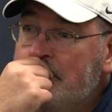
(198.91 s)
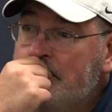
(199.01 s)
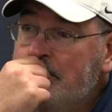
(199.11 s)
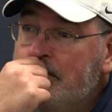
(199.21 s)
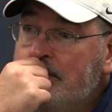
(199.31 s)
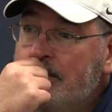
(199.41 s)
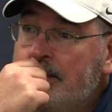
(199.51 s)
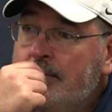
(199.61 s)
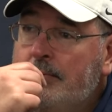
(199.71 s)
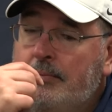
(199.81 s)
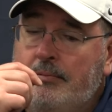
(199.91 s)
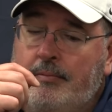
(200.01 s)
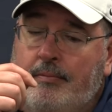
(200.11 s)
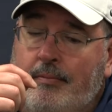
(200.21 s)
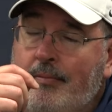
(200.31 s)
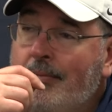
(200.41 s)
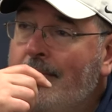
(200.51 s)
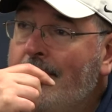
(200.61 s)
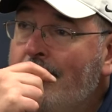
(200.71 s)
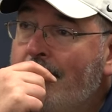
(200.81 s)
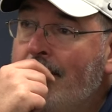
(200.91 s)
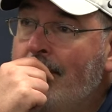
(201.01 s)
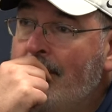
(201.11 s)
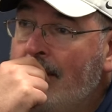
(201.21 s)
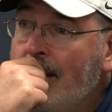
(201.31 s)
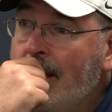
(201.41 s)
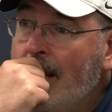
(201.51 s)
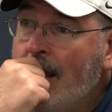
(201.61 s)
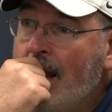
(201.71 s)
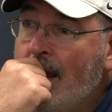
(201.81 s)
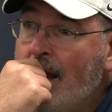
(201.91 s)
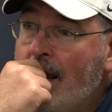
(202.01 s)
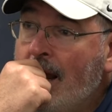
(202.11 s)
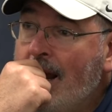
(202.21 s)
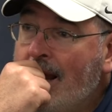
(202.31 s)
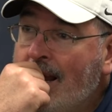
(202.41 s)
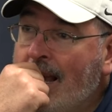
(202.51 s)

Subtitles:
topic a little bit, but DJ was here on the sideline,